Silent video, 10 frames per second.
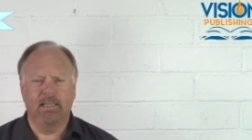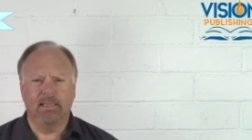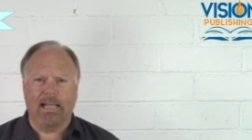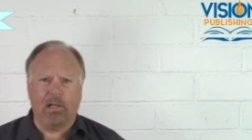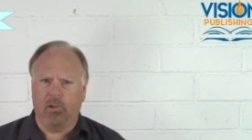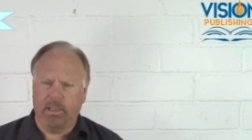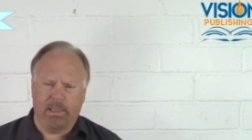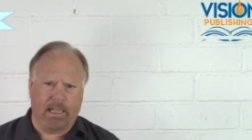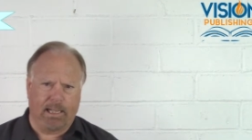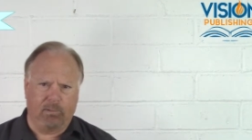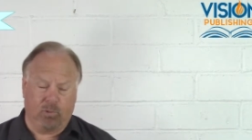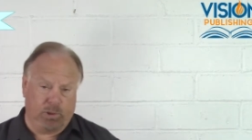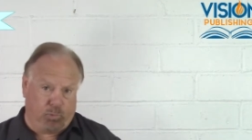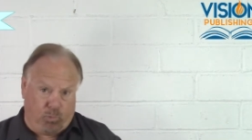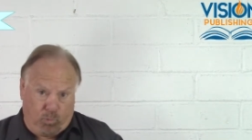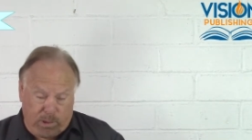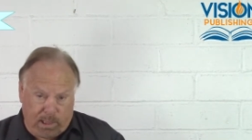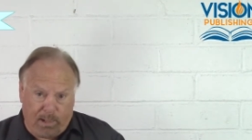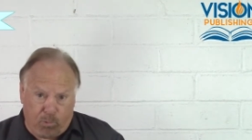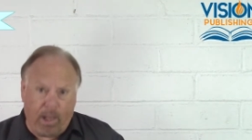Not only did I was was
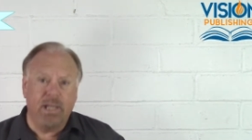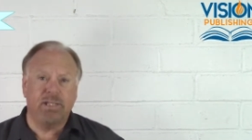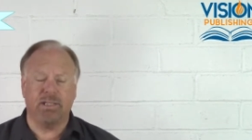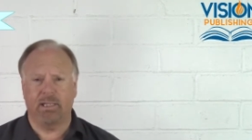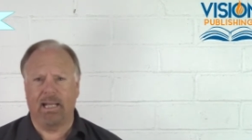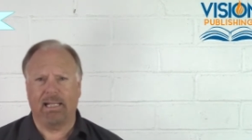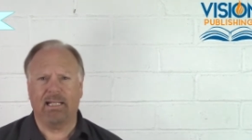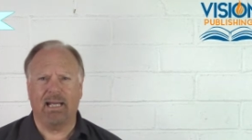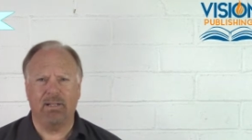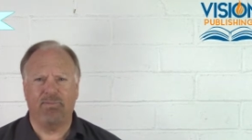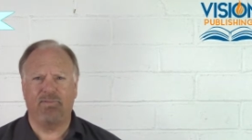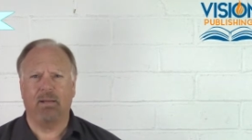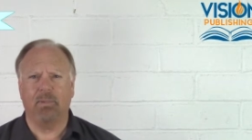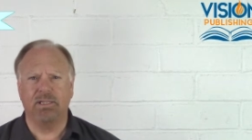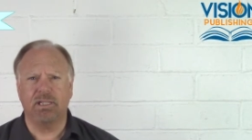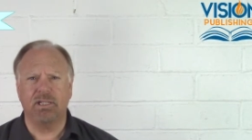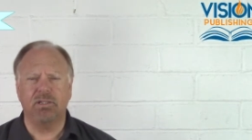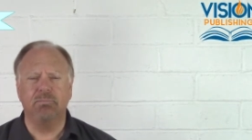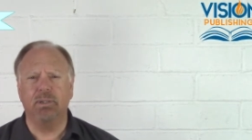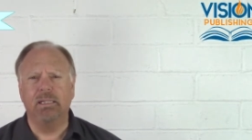I raised in that kind of family
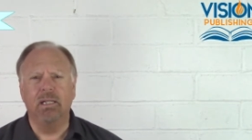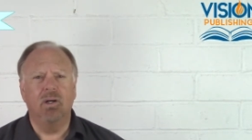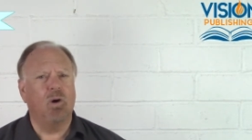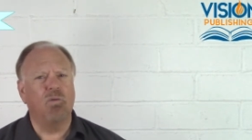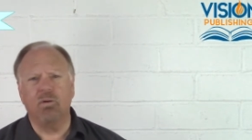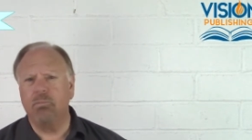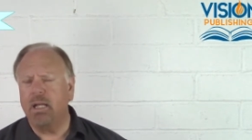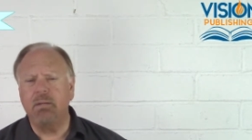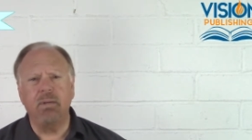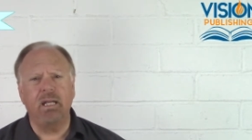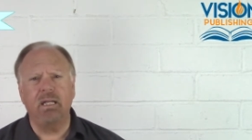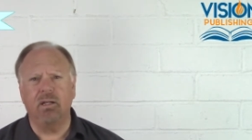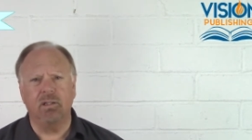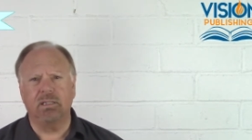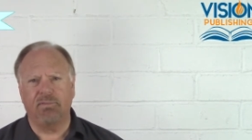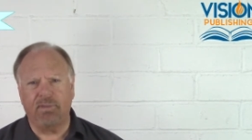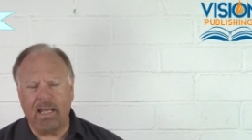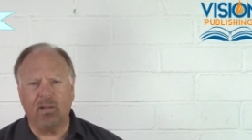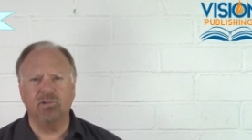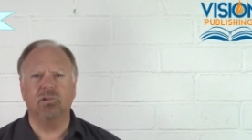system, but over many many years I've
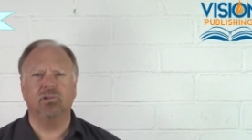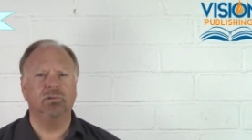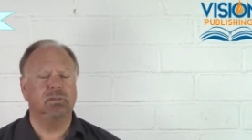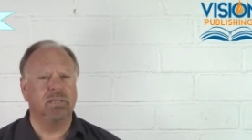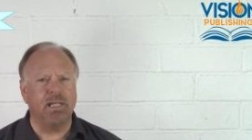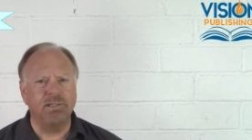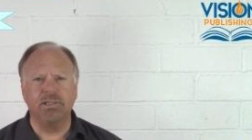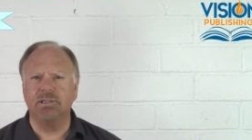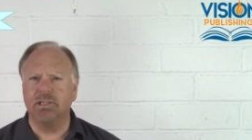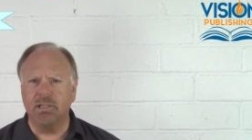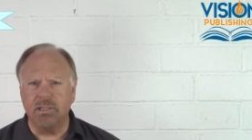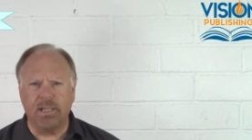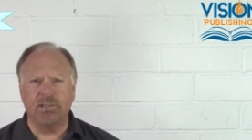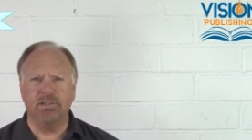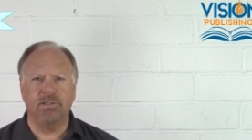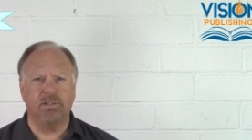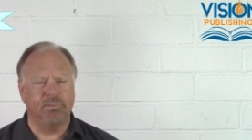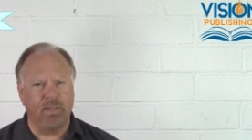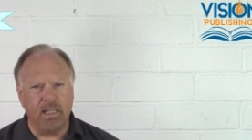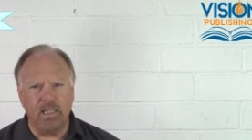counseled dozens and dozens
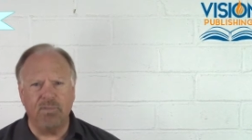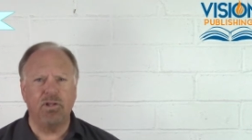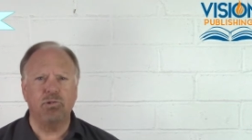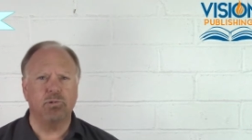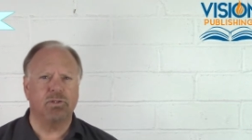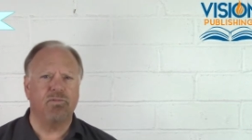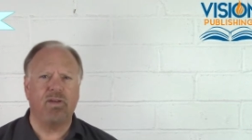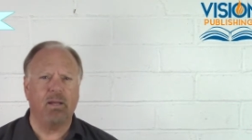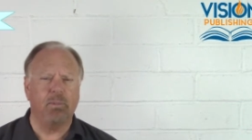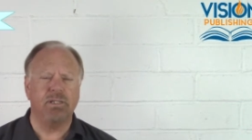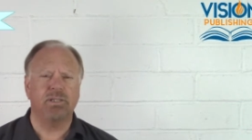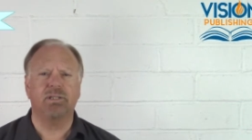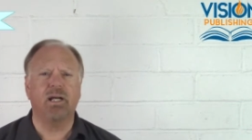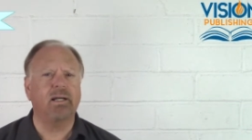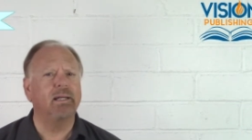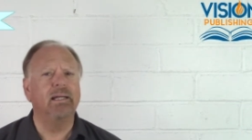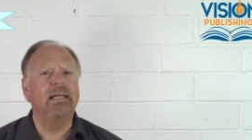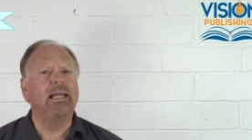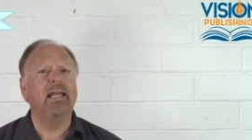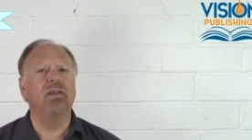of individuals and families stuck
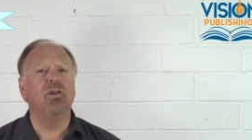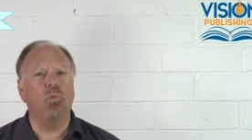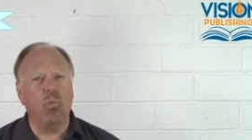in the